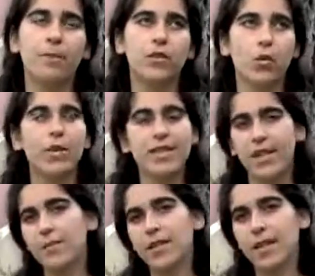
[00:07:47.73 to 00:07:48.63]
The one
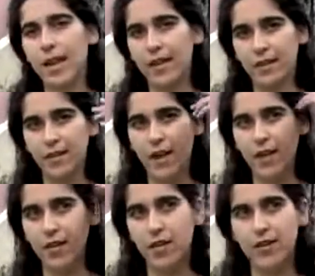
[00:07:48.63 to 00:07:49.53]
statement
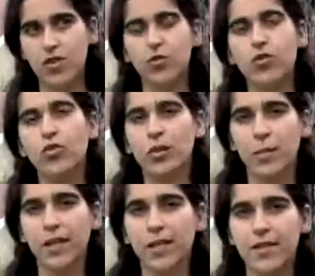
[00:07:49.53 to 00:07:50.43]
that is so true to
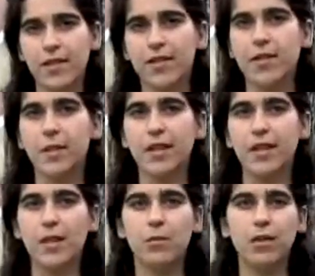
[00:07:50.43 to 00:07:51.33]
me is something that
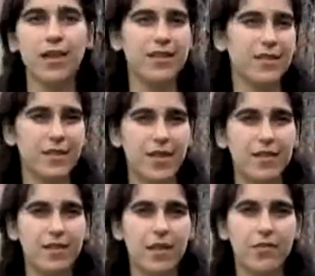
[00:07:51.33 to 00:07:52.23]
Gabriel Cousins
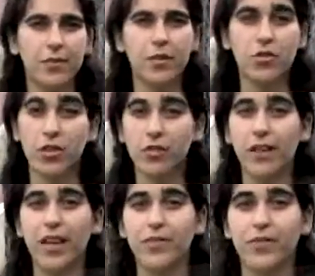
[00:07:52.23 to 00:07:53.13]
says from the Tree of
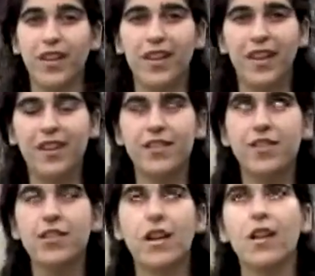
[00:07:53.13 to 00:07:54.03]
Life. He's
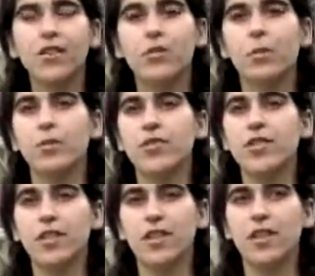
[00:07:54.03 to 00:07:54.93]
such a knowledgeable
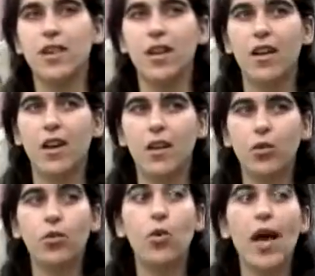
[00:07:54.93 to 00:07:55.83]
person
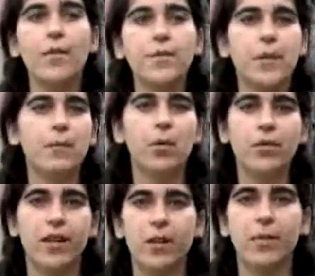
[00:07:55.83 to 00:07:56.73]
who helps people
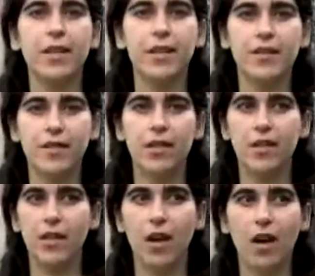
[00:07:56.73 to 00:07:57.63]
with diabetes
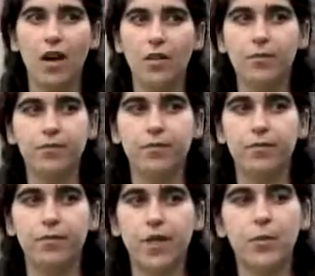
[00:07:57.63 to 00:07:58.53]

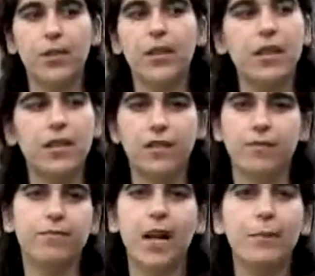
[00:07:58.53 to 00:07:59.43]
completely
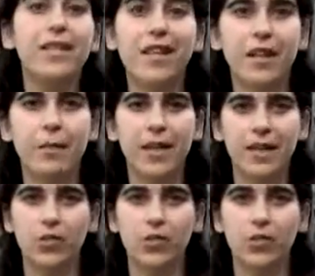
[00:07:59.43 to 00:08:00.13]
not be diabetic in